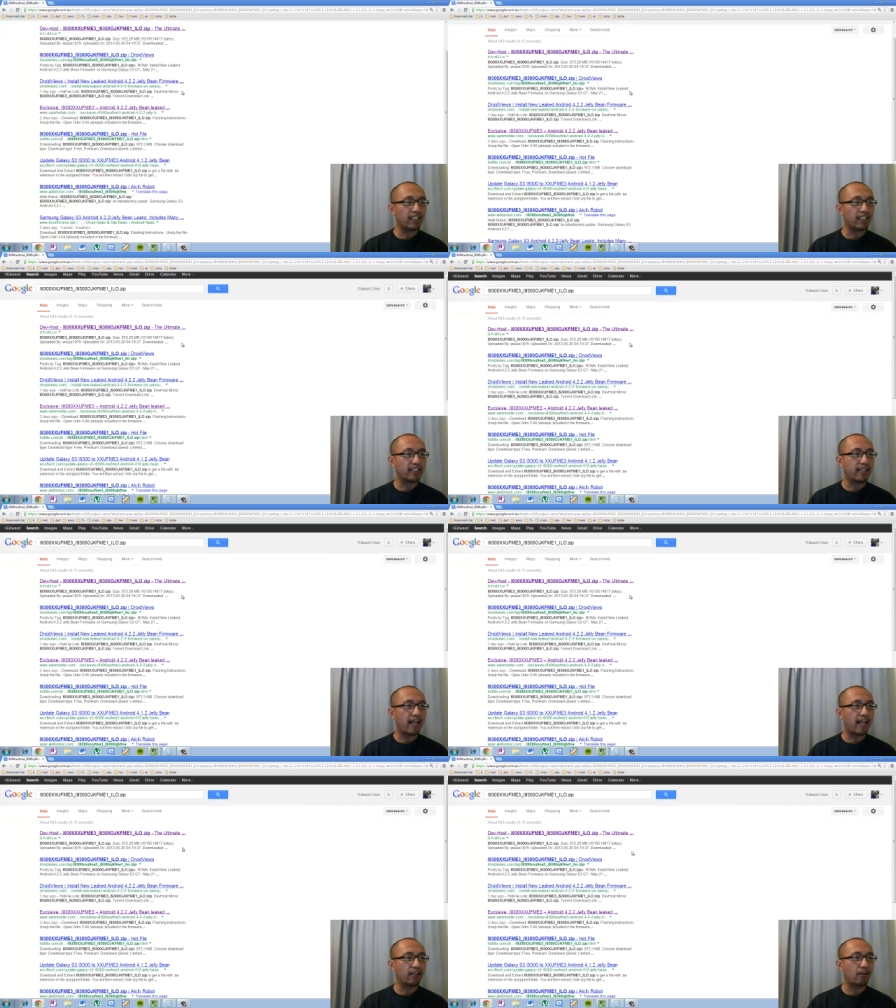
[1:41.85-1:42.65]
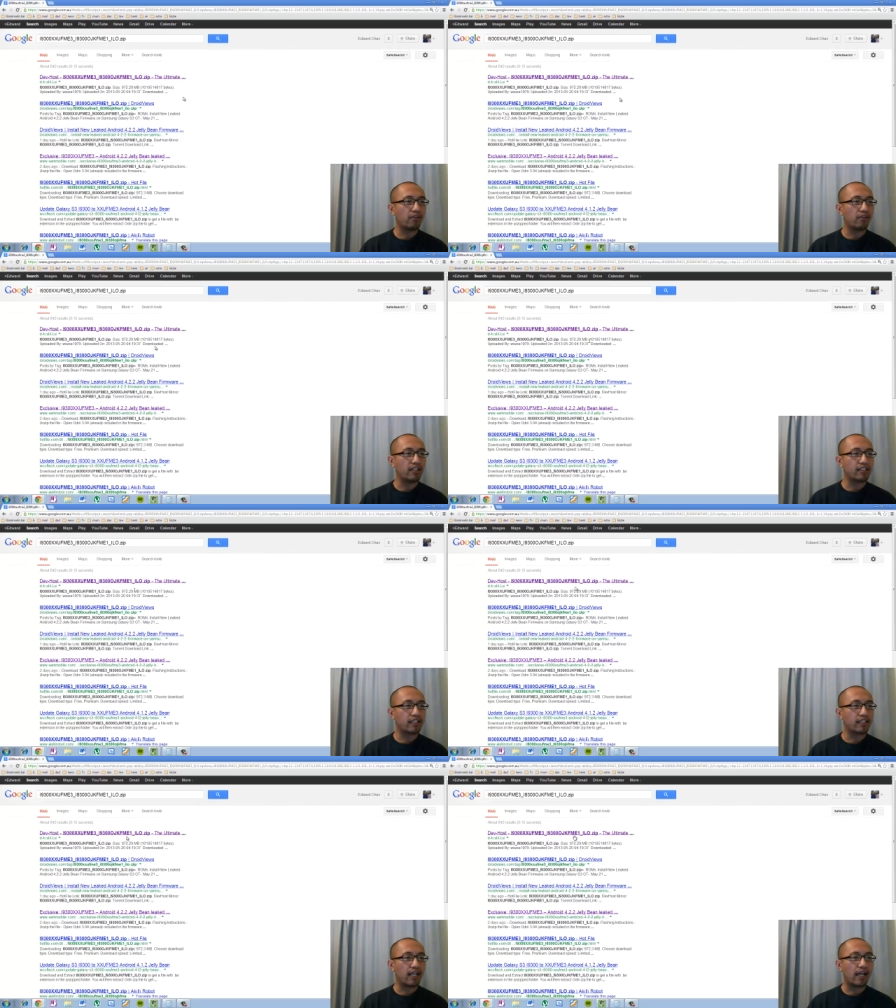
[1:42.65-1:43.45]
you can download
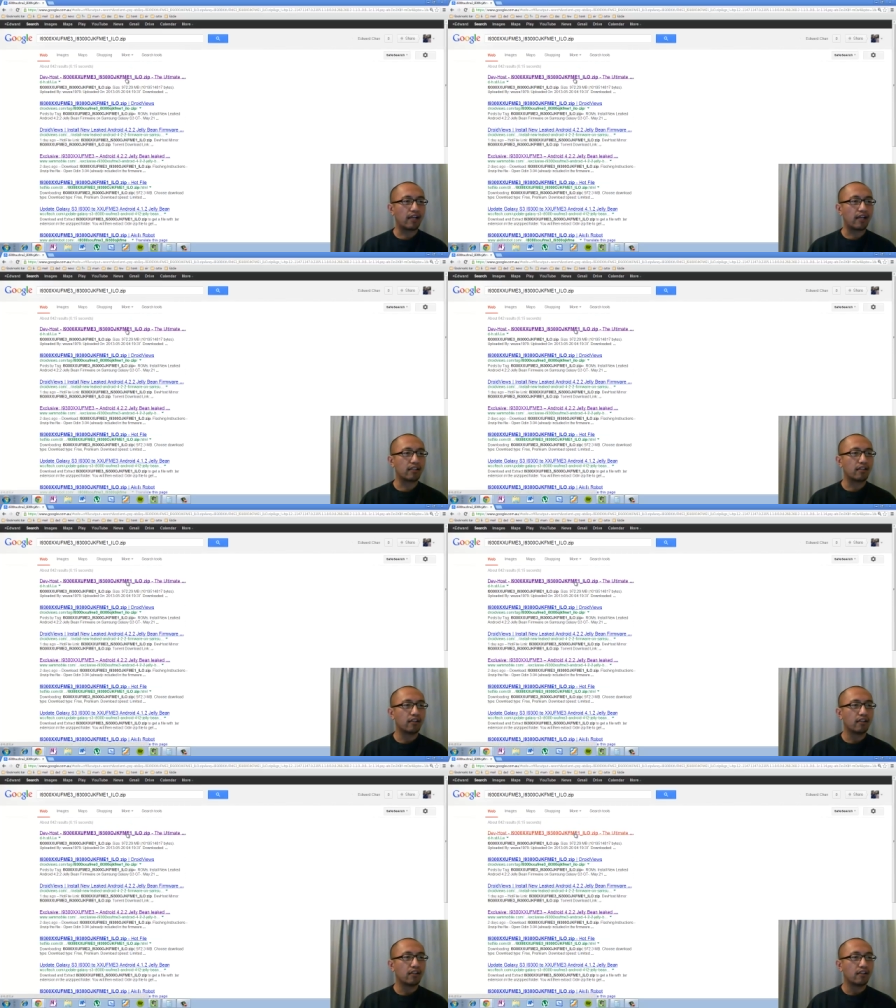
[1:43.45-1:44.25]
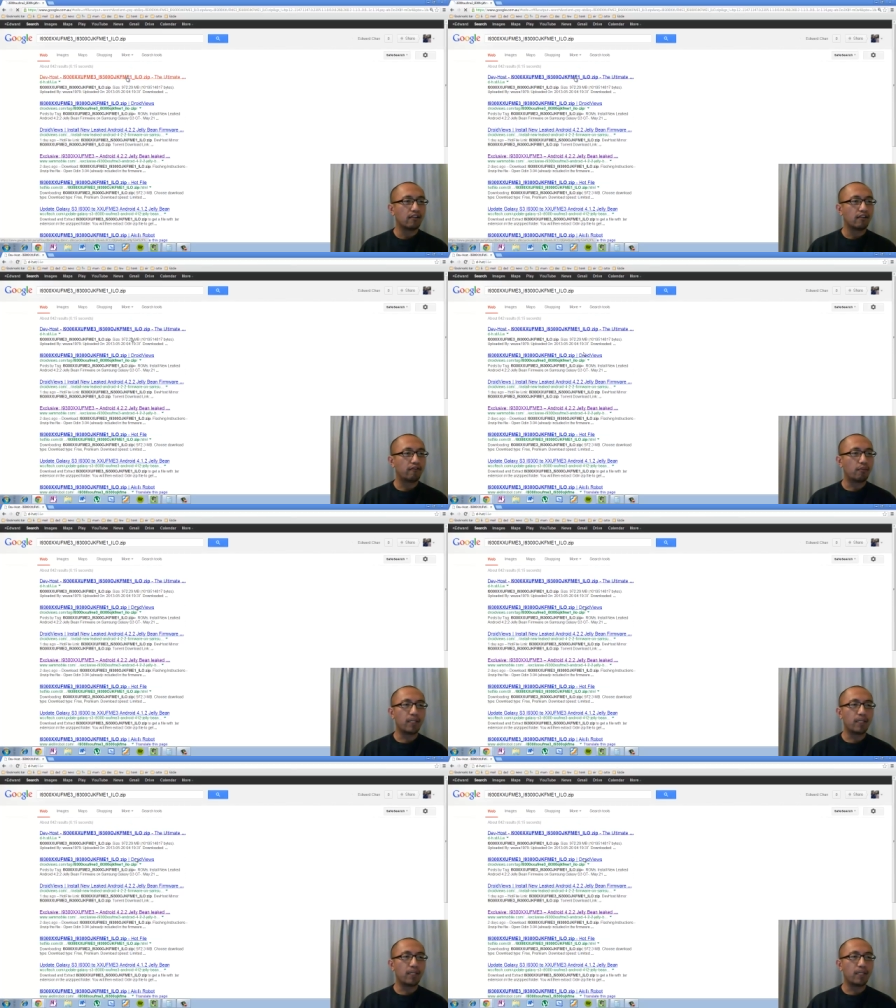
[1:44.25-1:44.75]
this and for